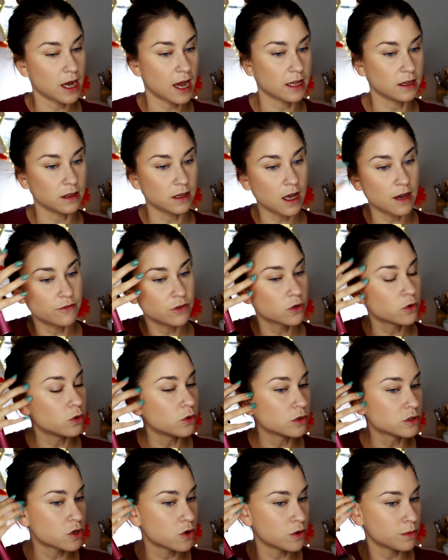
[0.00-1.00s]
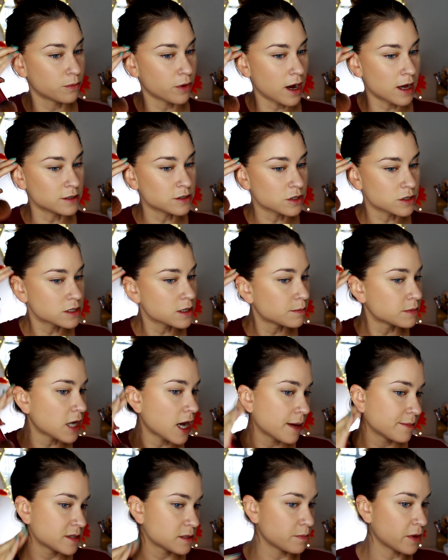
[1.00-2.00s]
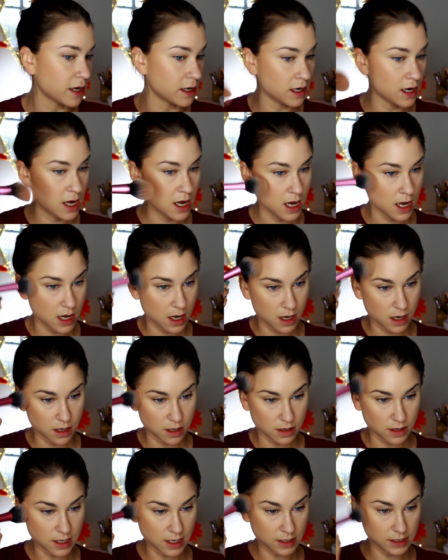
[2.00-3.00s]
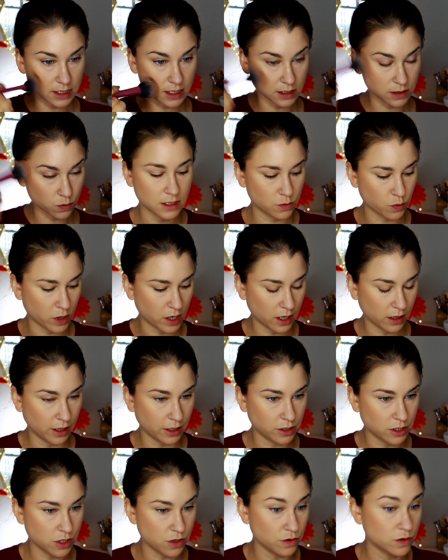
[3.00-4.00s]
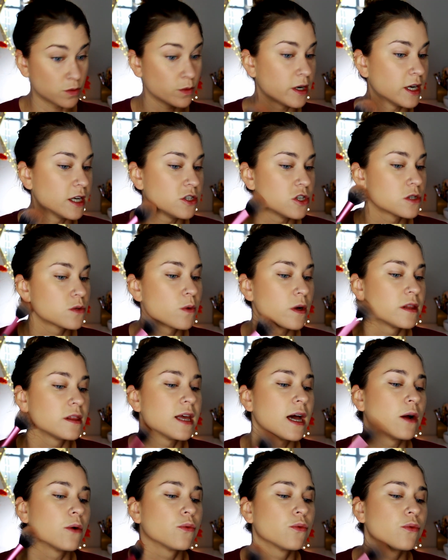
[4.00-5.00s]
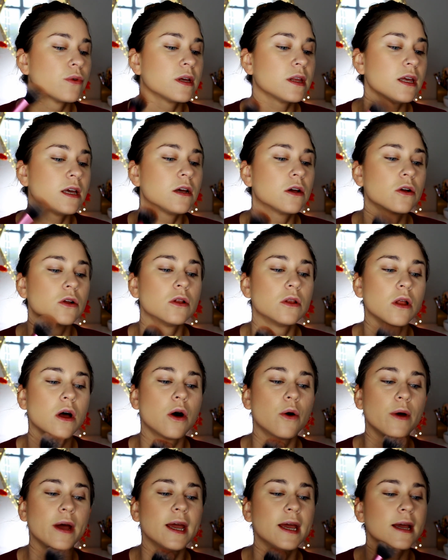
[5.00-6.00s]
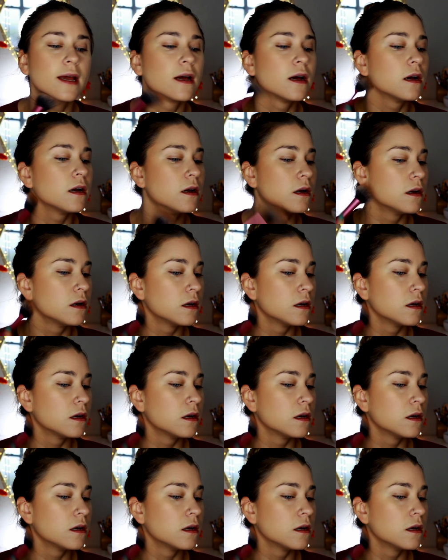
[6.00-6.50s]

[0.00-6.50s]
I love a cool tone bronzer sometimes, but this is what I like to use when I just want that really glowing